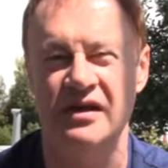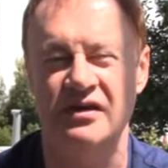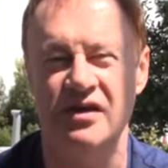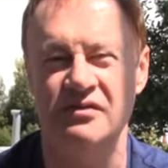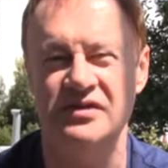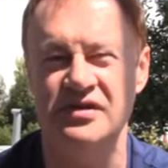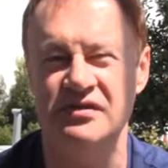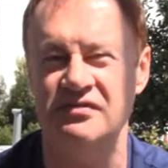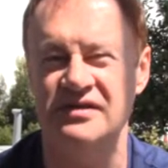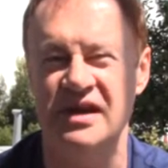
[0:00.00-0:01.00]
go
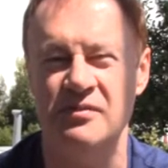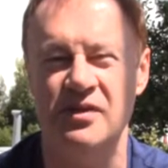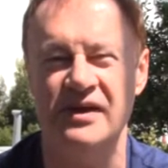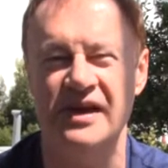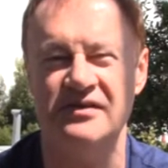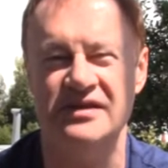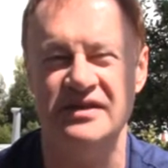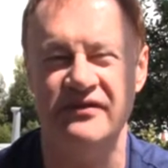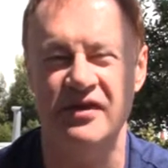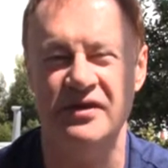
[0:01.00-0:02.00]
to someone
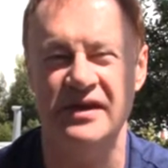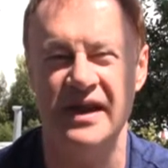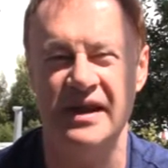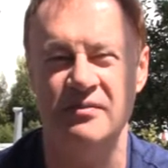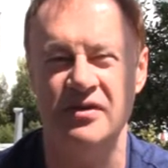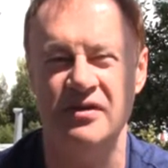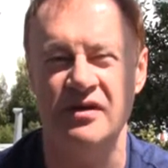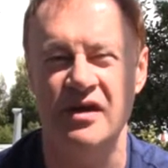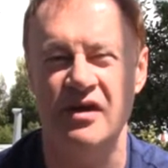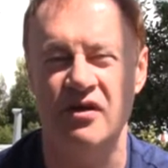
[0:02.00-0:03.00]
else's phone, a neighbor
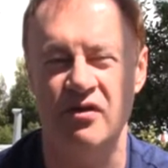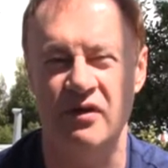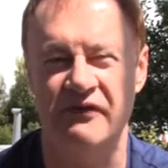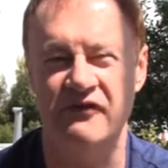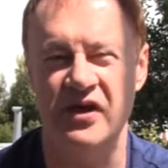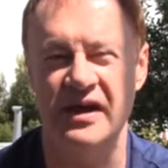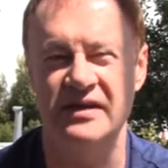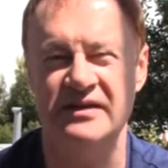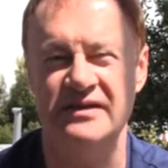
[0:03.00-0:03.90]
or a friend.